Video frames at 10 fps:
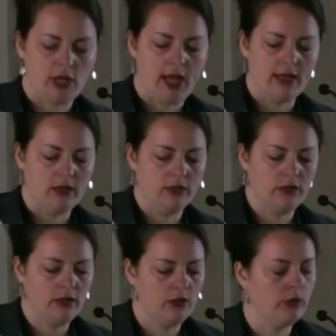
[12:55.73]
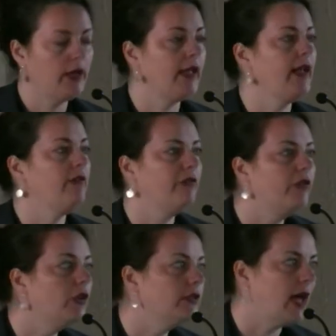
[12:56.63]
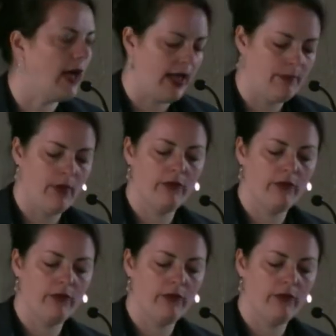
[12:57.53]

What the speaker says: child working full-time,